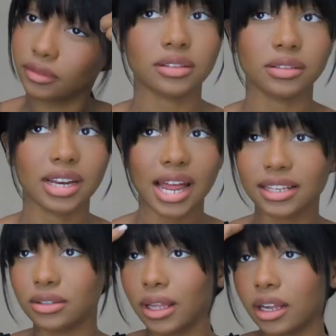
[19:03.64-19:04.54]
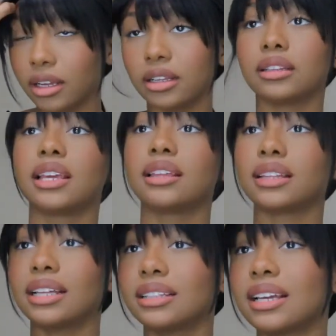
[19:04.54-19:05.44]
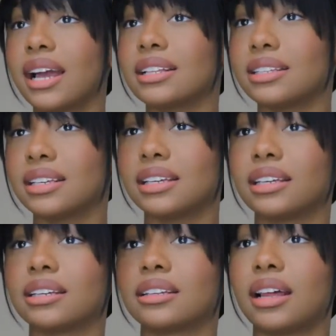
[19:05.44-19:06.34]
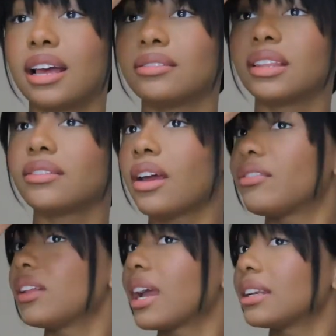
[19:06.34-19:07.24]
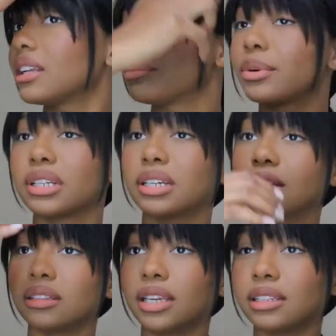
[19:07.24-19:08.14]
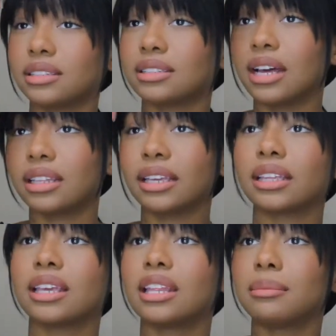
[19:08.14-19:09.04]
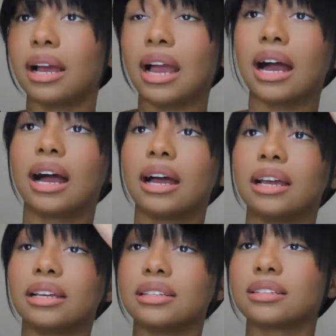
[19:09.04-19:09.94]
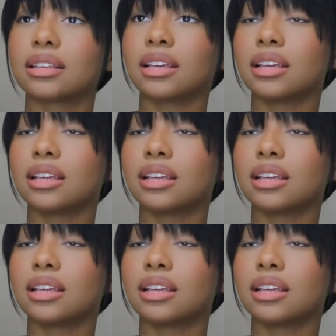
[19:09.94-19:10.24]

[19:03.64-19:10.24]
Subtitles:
So did I do like a good length? I think I did. I feel like I did a pretty good length. It's not like in my eyes.